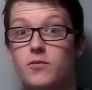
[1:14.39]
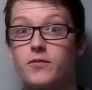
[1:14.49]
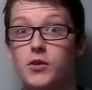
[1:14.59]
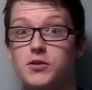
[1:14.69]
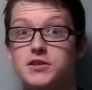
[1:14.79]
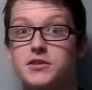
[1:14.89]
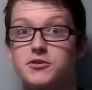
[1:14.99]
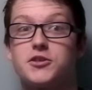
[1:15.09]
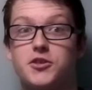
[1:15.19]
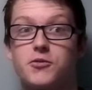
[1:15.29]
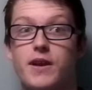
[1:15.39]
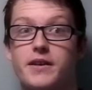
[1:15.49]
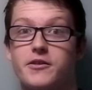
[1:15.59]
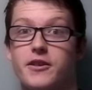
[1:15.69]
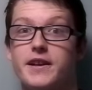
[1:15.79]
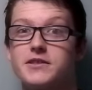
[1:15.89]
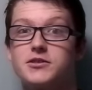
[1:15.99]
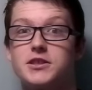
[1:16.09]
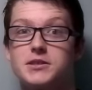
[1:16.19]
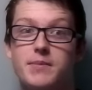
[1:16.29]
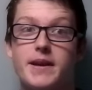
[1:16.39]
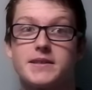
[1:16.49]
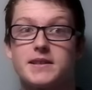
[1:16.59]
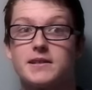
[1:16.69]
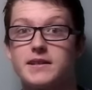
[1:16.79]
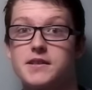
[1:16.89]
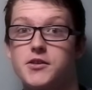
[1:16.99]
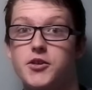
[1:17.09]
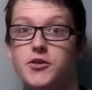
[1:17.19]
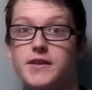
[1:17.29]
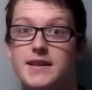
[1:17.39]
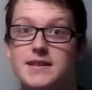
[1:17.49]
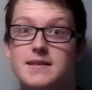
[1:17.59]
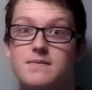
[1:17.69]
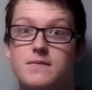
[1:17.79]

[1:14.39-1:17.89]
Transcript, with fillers: First, there's the director. He's just basically the dude that's